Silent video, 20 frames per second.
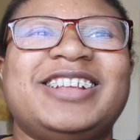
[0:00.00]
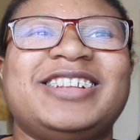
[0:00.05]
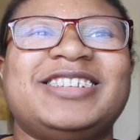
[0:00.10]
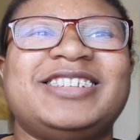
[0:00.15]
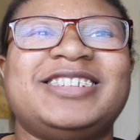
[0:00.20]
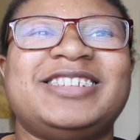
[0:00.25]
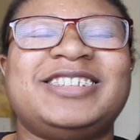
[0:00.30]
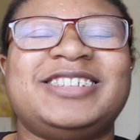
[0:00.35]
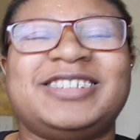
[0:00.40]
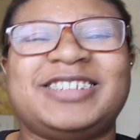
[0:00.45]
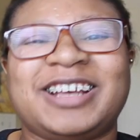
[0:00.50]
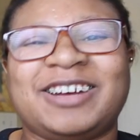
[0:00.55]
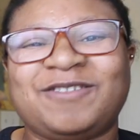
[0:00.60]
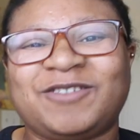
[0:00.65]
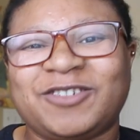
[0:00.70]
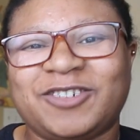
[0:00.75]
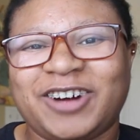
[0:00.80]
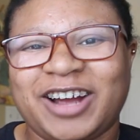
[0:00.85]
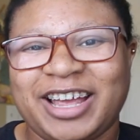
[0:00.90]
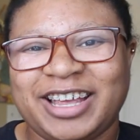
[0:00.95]

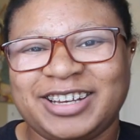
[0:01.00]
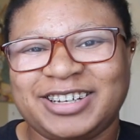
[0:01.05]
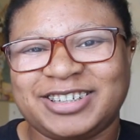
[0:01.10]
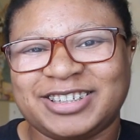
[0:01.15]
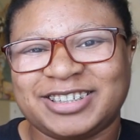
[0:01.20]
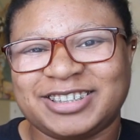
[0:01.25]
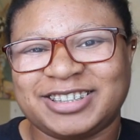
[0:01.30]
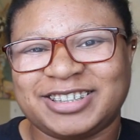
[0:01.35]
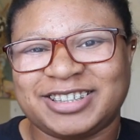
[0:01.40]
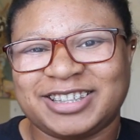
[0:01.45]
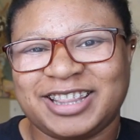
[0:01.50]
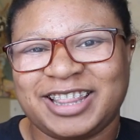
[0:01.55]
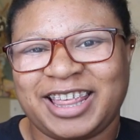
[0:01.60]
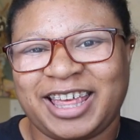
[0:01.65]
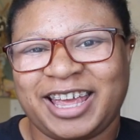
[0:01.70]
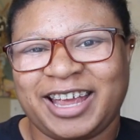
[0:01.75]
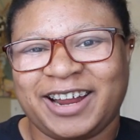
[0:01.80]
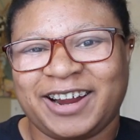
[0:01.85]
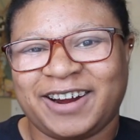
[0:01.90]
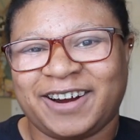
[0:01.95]
several agents
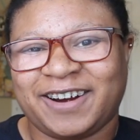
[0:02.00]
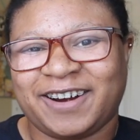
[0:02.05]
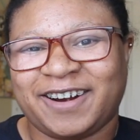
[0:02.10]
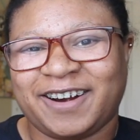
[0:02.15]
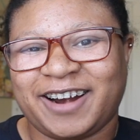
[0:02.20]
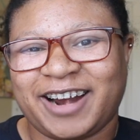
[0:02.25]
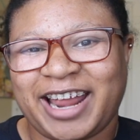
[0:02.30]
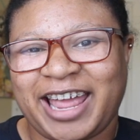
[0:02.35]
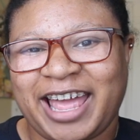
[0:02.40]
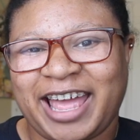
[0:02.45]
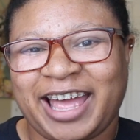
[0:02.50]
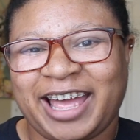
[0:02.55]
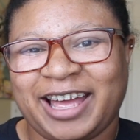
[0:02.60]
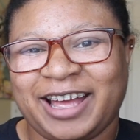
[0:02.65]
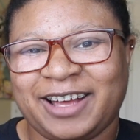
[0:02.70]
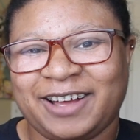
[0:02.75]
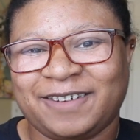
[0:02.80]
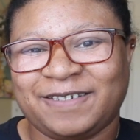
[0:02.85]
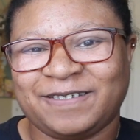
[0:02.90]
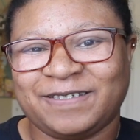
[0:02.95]
there
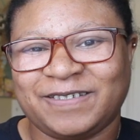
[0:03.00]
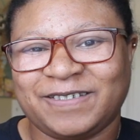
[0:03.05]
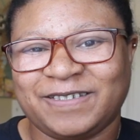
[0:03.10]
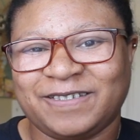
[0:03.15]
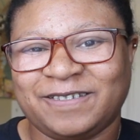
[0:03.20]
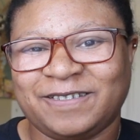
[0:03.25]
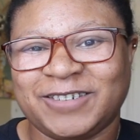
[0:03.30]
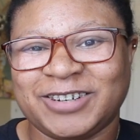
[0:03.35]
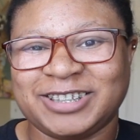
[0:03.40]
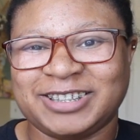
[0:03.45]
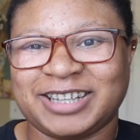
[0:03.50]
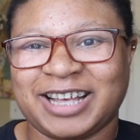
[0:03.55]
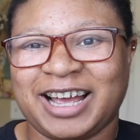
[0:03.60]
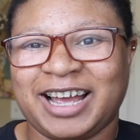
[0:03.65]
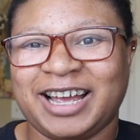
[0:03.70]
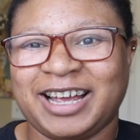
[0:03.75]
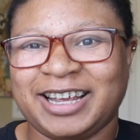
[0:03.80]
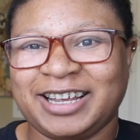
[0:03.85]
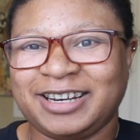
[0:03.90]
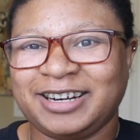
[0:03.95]
have
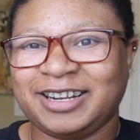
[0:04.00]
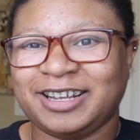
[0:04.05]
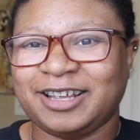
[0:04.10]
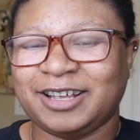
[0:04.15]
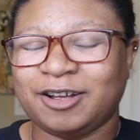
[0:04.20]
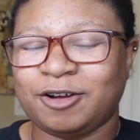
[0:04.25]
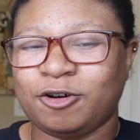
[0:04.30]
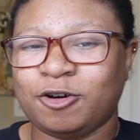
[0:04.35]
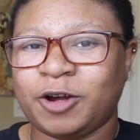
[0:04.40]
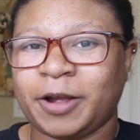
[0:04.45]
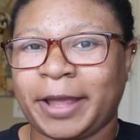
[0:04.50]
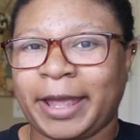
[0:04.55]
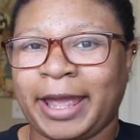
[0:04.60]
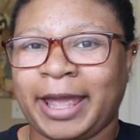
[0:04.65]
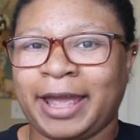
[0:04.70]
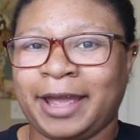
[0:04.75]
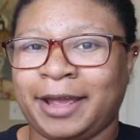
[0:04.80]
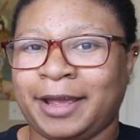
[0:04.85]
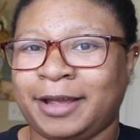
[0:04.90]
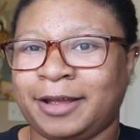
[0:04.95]
resigned,
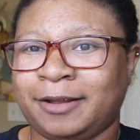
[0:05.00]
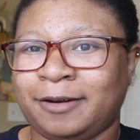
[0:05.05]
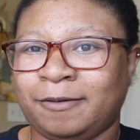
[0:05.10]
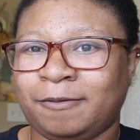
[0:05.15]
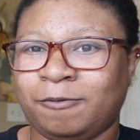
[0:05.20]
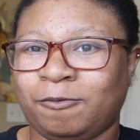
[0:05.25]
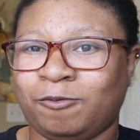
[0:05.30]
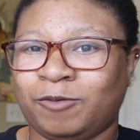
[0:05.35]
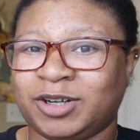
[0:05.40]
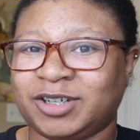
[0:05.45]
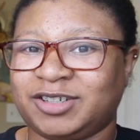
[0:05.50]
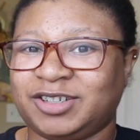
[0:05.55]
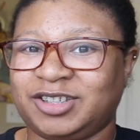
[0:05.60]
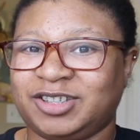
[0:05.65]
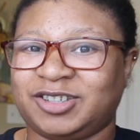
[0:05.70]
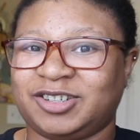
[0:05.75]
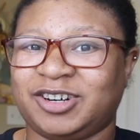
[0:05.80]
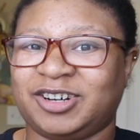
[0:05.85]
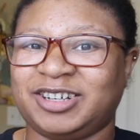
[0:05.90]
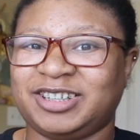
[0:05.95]
and once you
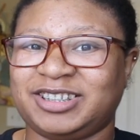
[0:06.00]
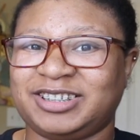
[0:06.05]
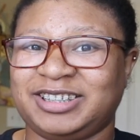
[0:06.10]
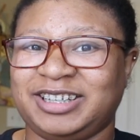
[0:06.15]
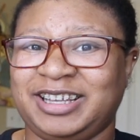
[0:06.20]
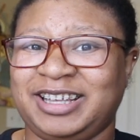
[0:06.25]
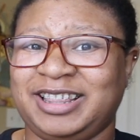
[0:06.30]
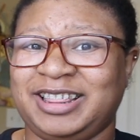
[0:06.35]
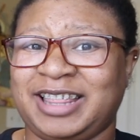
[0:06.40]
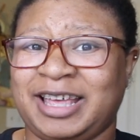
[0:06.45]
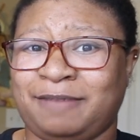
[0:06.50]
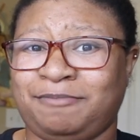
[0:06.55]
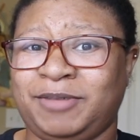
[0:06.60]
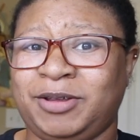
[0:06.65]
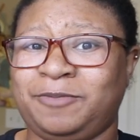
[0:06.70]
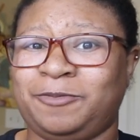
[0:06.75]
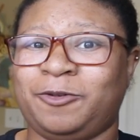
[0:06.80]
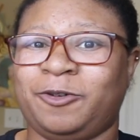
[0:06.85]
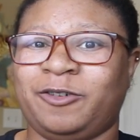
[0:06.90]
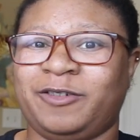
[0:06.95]
started seeing that
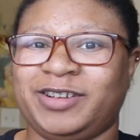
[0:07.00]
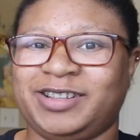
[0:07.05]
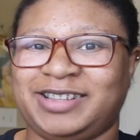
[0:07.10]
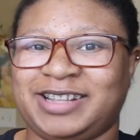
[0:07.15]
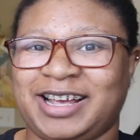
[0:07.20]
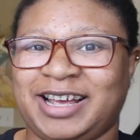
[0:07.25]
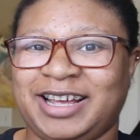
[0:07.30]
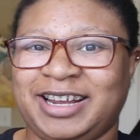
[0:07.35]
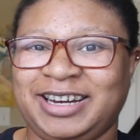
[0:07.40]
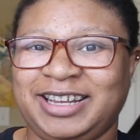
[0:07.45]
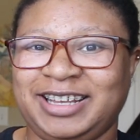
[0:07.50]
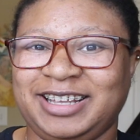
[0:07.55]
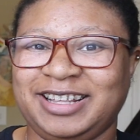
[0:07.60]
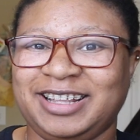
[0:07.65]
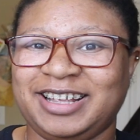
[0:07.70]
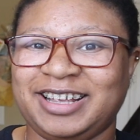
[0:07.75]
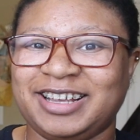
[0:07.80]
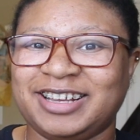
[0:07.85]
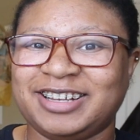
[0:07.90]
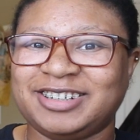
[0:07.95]
people were
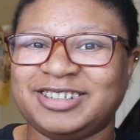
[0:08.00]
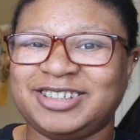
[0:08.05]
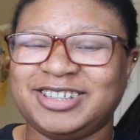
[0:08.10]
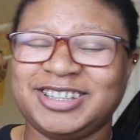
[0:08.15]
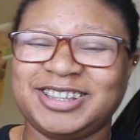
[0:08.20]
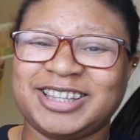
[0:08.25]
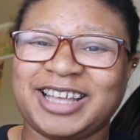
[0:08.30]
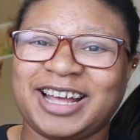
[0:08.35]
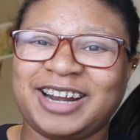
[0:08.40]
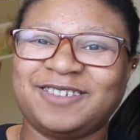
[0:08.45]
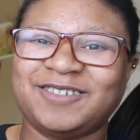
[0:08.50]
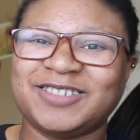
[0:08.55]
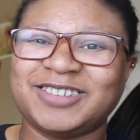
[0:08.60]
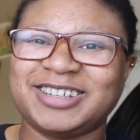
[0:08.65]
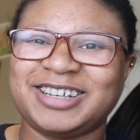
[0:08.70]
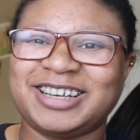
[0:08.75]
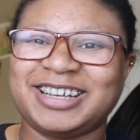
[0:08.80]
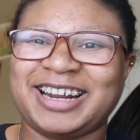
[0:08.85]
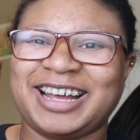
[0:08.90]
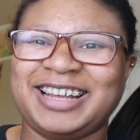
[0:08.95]
resigning, she thought it was
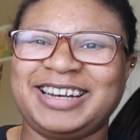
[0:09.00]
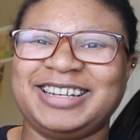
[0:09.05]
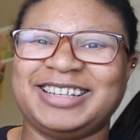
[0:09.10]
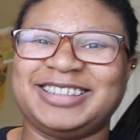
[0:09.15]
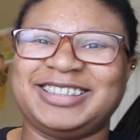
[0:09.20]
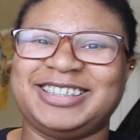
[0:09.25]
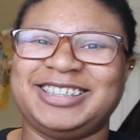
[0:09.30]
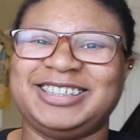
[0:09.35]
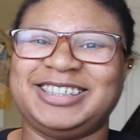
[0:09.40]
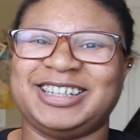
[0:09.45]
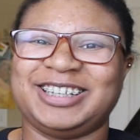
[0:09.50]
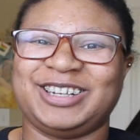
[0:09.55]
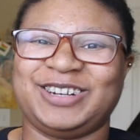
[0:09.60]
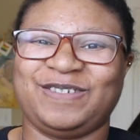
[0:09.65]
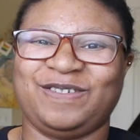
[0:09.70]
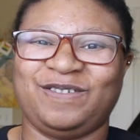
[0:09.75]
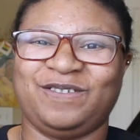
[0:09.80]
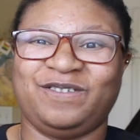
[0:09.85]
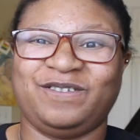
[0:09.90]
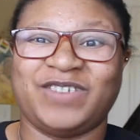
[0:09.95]
a good idea to just
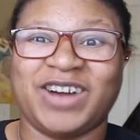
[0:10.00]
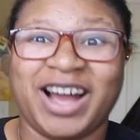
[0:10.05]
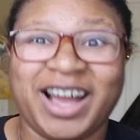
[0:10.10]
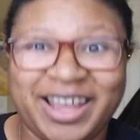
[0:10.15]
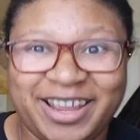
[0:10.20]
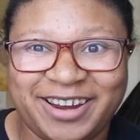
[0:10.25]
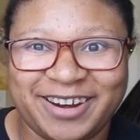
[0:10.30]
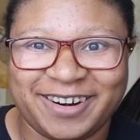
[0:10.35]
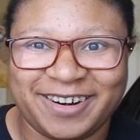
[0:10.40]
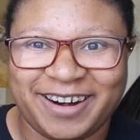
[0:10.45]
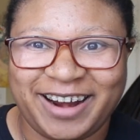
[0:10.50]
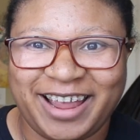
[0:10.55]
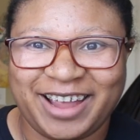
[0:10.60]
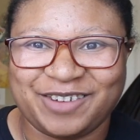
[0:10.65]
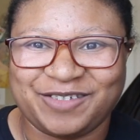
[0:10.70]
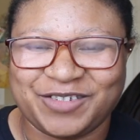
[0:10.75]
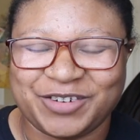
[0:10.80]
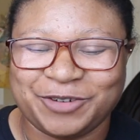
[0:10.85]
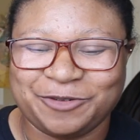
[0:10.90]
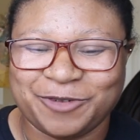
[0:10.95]
fire
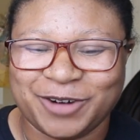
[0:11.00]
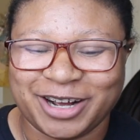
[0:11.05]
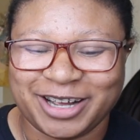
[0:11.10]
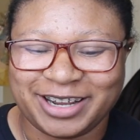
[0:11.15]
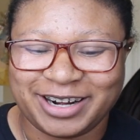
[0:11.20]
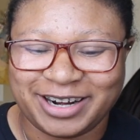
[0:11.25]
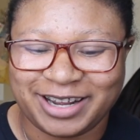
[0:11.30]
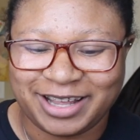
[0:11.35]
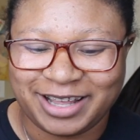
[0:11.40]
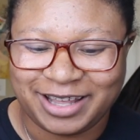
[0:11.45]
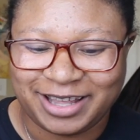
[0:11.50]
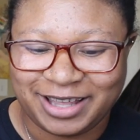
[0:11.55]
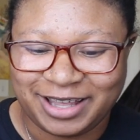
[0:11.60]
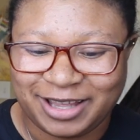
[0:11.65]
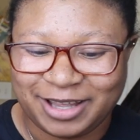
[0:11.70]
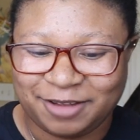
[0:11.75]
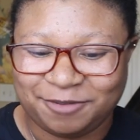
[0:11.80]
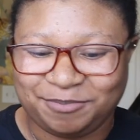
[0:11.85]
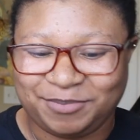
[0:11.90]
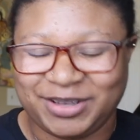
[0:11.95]
everyone
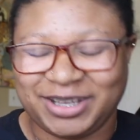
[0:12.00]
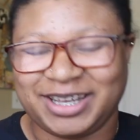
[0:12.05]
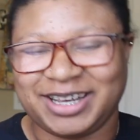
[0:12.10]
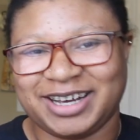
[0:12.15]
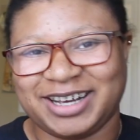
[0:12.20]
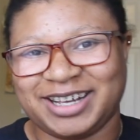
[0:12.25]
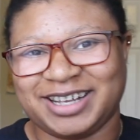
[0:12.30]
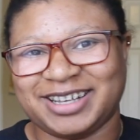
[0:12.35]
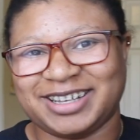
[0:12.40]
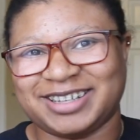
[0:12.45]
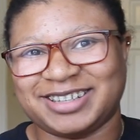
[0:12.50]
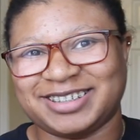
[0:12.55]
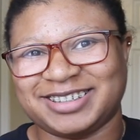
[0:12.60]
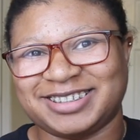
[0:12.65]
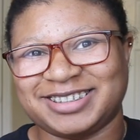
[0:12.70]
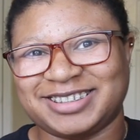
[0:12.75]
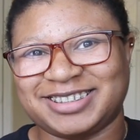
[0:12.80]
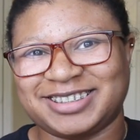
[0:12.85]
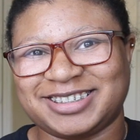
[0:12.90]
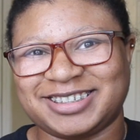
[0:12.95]

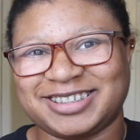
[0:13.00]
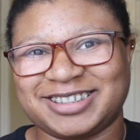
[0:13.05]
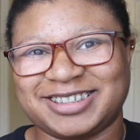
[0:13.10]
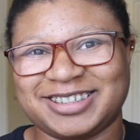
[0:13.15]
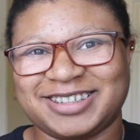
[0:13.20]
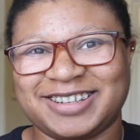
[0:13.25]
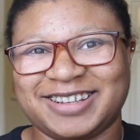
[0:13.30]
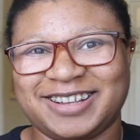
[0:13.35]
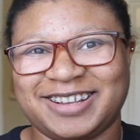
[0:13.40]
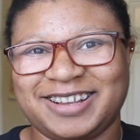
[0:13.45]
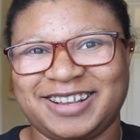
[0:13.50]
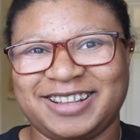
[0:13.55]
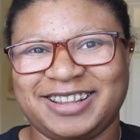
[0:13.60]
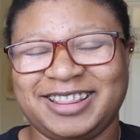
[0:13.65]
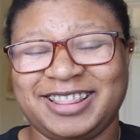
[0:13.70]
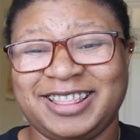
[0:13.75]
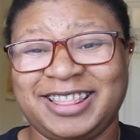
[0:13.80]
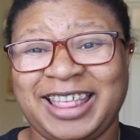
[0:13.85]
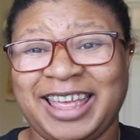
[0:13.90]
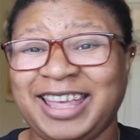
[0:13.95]
because
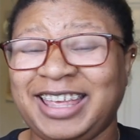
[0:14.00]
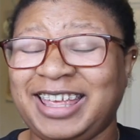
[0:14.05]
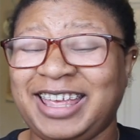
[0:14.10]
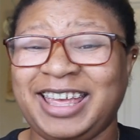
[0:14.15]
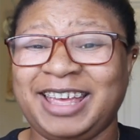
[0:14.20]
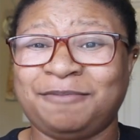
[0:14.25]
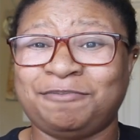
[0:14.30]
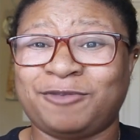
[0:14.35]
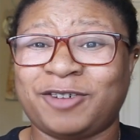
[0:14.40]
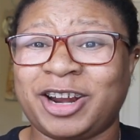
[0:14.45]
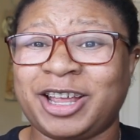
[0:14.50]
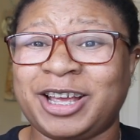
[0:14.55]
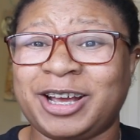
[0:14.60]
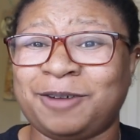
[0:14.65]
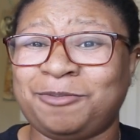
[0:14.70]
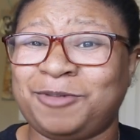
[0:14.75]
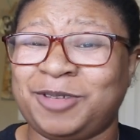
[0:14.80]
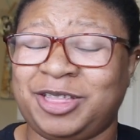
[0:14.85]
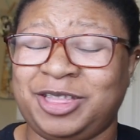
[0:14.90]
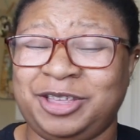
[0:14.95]
they can't break
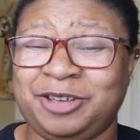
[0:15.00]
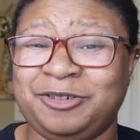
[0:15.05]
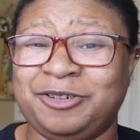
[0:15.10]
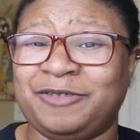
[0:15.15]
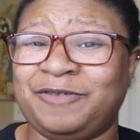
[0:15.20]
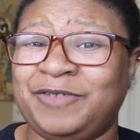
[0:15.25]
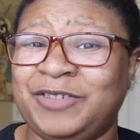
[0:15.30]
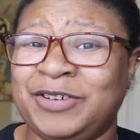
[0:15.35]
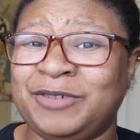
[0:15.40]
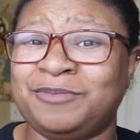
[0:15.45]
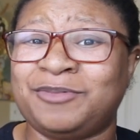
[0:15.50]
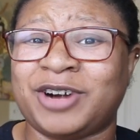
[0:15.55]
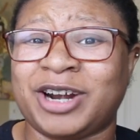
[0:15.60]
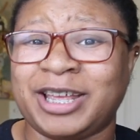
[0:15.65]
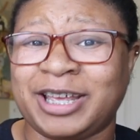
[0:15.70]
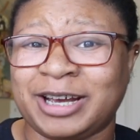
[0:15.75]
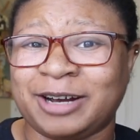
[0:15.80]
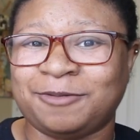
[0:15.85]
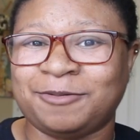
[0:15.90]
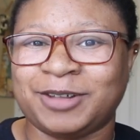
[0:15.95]
up with you if you
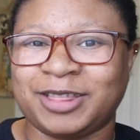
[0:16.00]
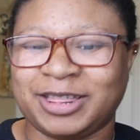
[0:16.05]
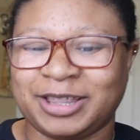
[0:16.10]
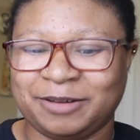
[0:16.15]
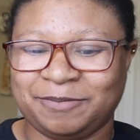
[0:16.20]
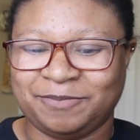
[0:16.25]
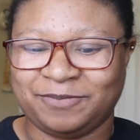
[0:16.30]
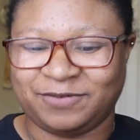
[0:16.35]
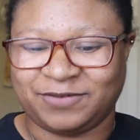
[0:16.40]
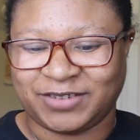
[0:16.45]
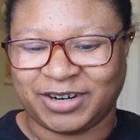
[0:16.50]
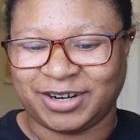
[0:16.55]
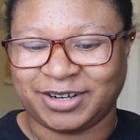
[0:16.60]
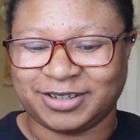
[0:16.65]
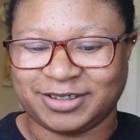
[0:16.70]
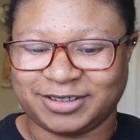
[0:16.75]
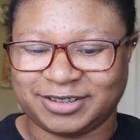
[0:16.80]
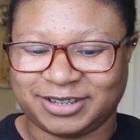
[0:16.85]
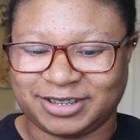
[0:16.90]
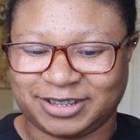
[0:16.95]
break up with them
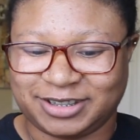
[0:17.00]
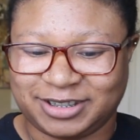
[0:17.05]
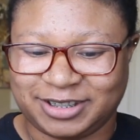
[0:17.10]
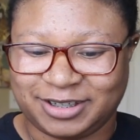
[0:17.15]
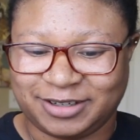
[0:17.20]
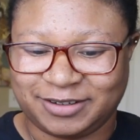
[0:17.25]
first.